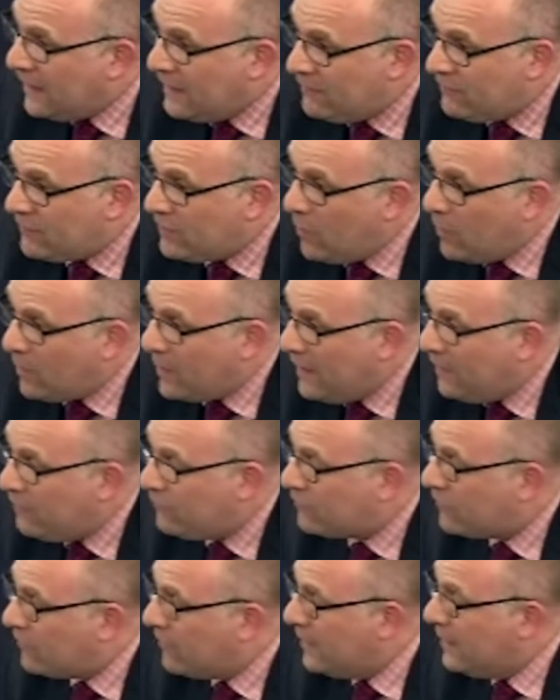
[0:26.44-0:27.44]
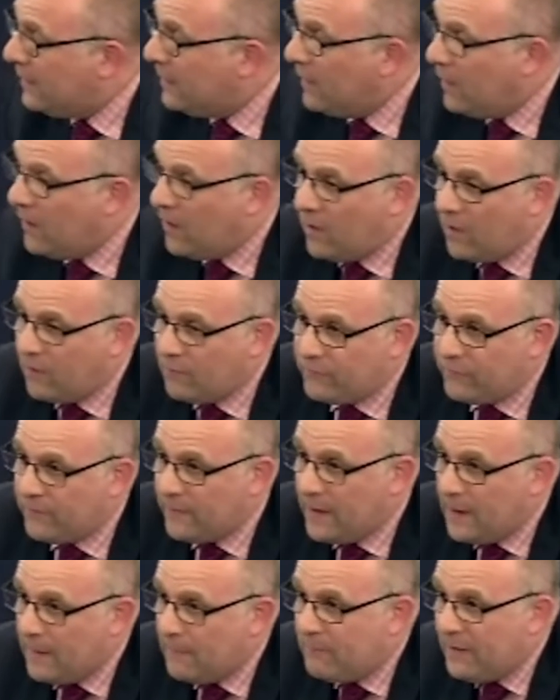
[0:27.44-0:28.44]
its long history
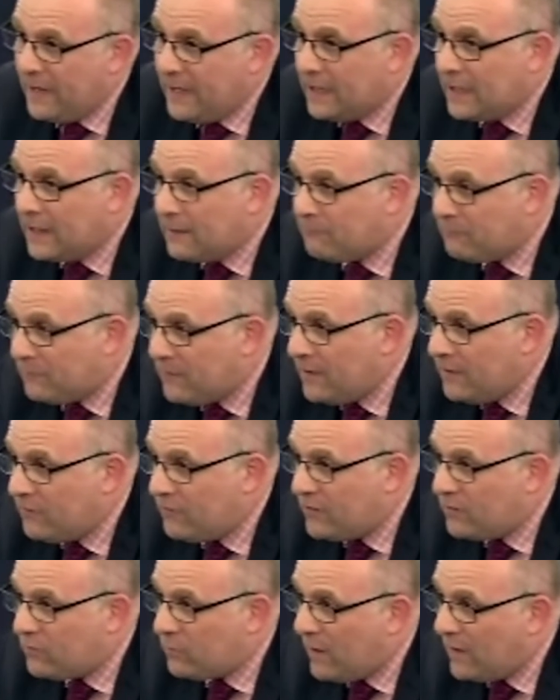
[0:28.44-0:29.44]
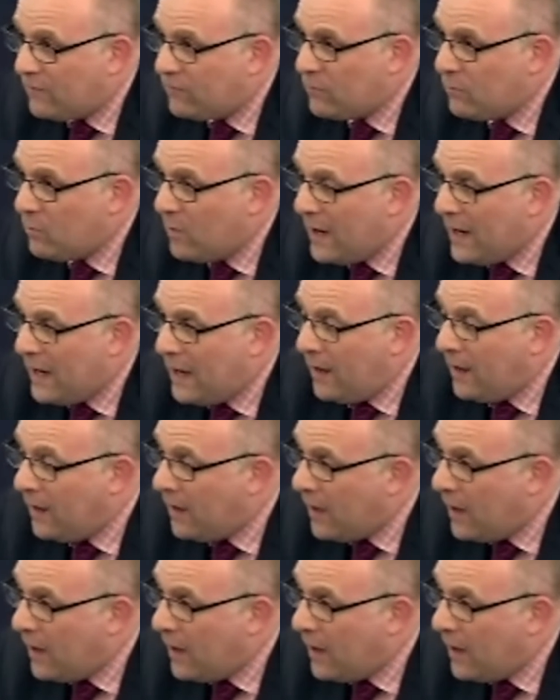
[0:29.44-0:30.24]
of being in a situation where